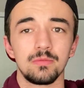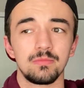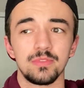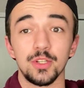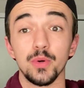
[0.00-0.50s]

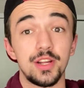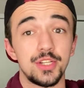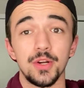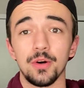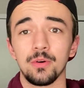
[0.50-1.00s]
It's a great
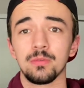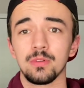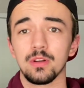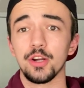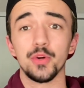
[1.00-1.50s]
show,
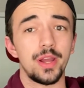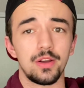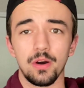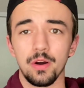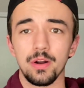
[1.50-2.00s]
a great
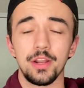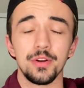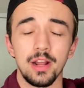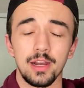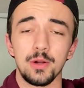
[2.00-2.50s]
card, and you're
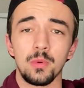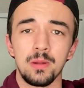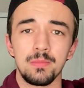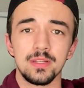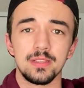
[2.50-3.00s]
not going to want to
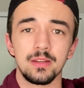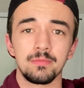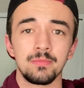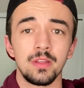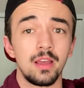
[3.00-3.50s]
miss it.
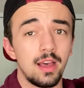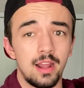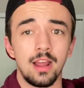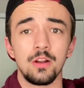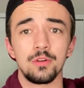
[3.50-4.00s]
And
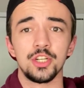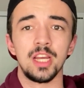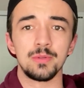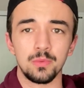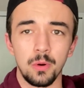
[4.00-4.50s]
I know
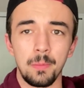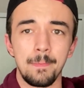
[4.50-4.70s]
James won't.